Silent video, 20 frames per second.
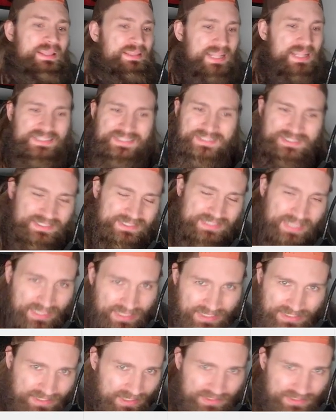That's to say
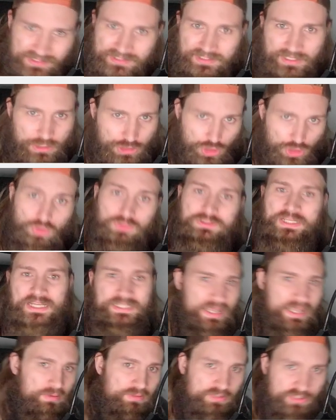he doesn't get 2
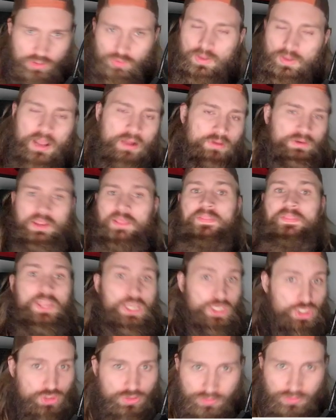takedowns in a round, and
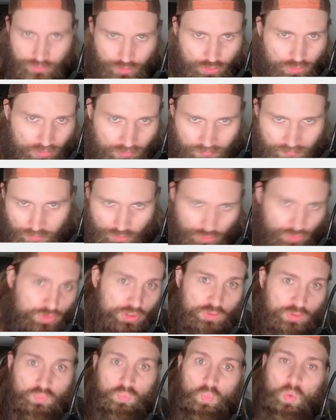then you
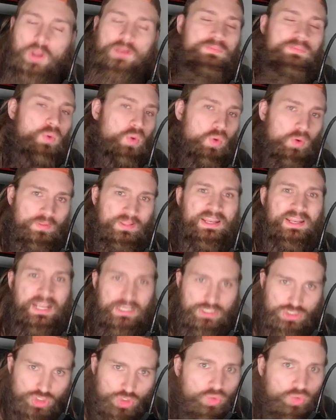need 1 more in the
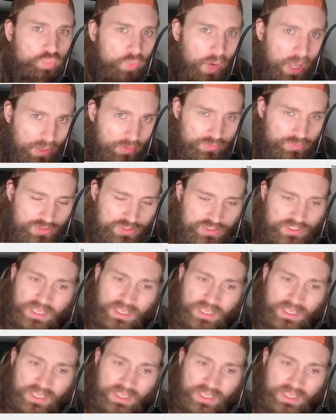next 2 rounds.